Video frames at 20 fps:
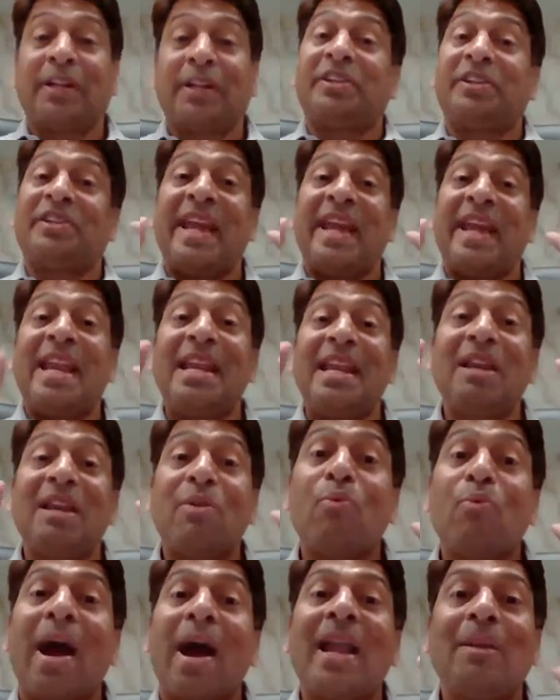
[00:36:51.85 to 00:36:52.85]
for
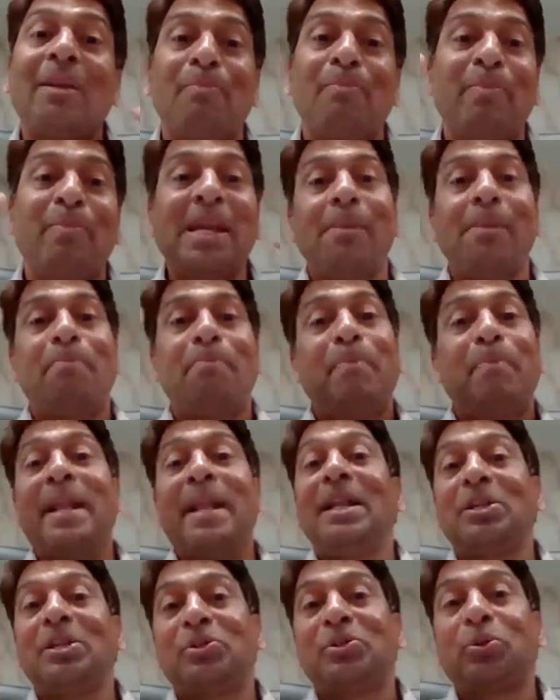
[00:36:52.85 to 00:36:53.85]
10(1)(b),
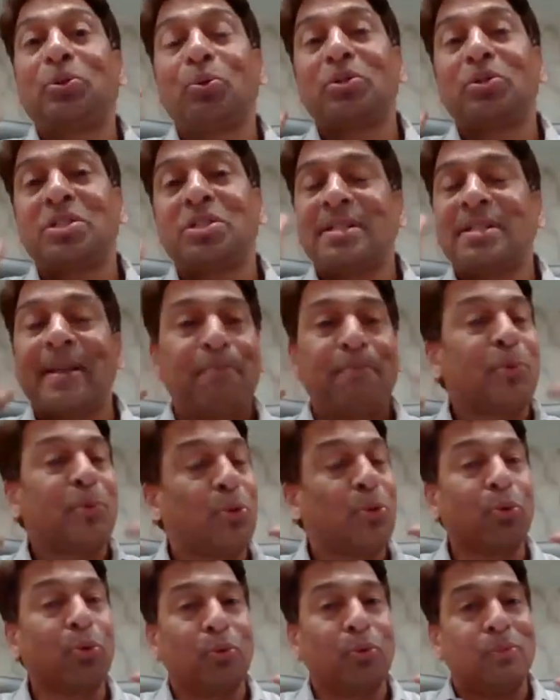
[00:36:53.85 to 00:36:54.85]
bill to SIP
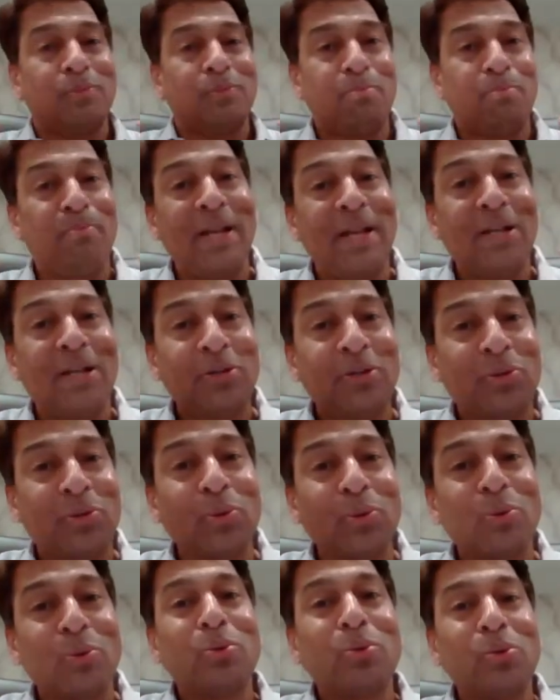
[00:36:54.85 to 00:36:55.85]
2, bill
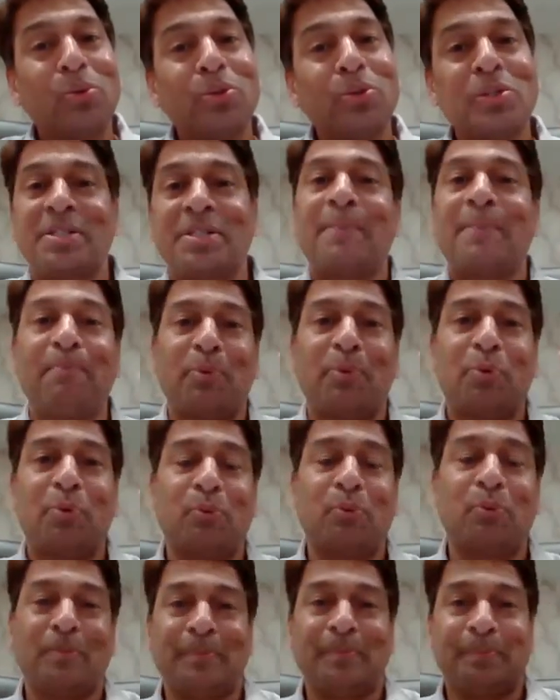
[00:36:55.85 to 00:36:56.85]
to SIP
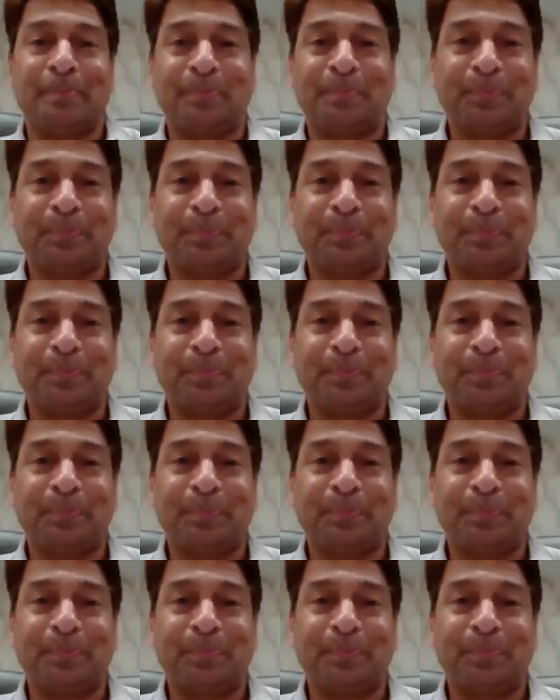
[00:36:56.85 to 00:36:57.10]
2.